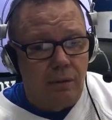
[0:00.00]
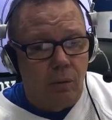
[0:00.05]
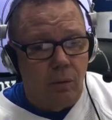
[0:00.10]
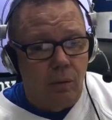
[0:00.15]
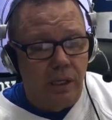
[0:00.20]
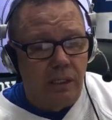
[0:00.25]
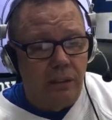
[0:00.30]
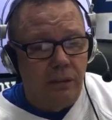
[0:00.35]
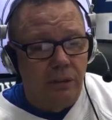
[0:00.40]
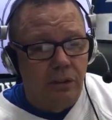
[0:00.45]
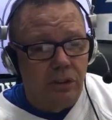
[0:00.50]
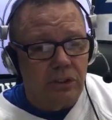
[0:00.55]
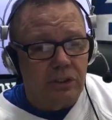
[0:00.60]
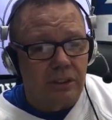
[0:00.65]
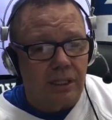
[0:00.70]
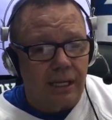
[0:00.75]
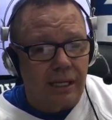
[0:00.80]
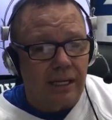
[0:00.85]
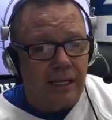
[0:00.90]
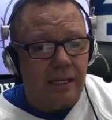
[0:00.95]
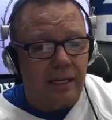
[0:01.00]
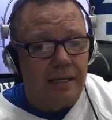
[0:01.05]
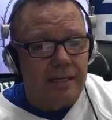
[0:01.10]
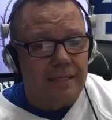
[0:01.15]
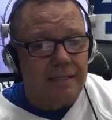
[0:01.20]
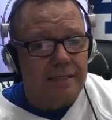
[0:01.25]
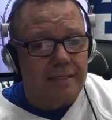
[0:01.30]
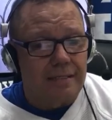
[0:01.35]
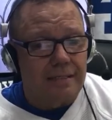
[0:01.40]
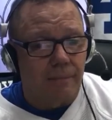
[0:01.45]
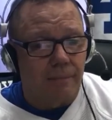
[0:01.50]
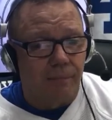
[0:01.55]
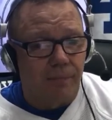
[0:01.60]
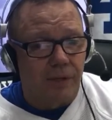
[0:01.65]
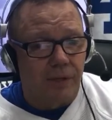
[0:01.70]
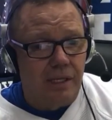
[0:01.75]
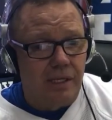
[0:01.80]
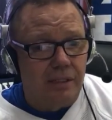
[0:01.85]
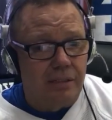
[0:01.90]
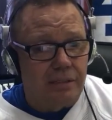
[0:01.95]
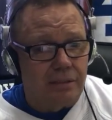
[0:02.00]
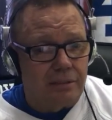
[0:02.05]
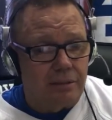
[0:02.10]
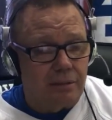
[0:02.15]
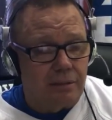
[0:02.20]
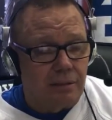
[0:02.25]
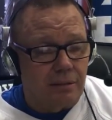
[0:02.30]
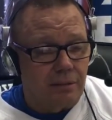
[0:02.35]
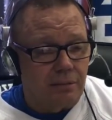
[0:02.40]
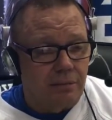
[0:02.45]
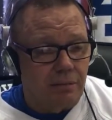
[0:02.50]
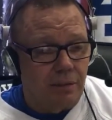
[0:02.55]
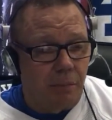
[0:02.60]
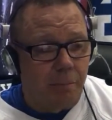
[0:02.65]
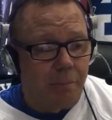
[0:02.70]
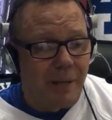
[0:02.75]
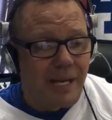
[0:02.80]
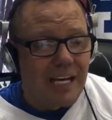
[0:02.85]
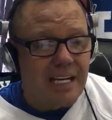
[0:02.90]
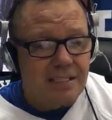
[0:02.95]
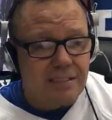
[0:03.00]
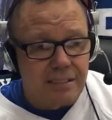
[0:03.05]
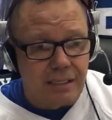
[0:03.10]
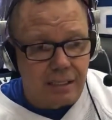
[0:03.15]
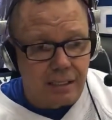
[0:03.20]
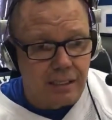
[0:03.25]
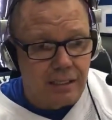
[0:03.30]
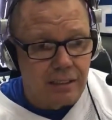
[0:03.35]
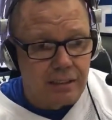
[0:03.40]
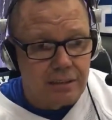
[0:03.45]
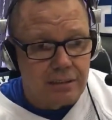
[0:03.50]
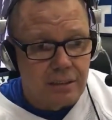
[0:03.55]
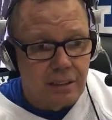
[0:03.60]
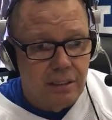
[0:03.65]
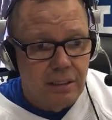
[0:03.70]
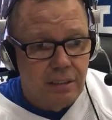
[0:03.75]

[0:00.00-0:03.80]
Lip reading: it looks like is the basic is